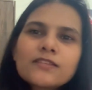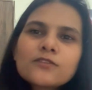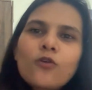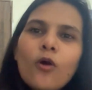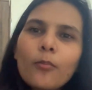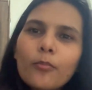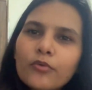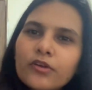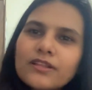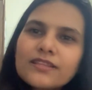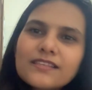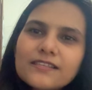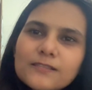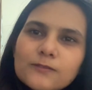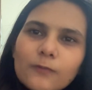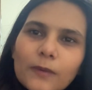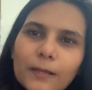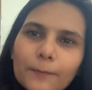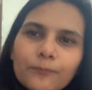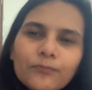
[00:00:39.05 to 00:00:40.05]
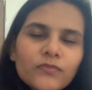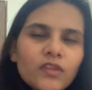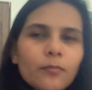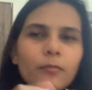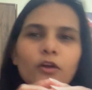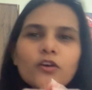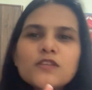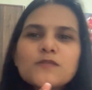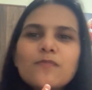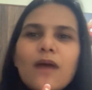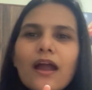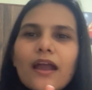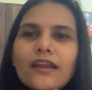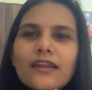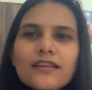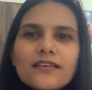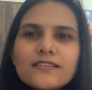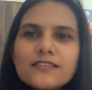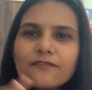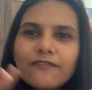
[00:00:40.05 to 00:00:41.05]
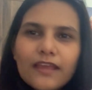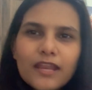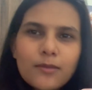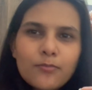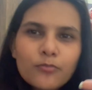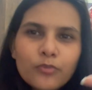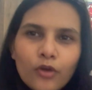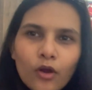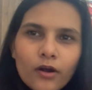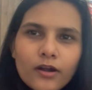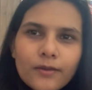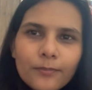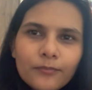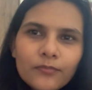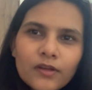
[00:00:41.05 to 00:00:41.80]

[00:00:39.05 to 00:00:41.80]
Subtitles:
components as well, because marketing is a very broad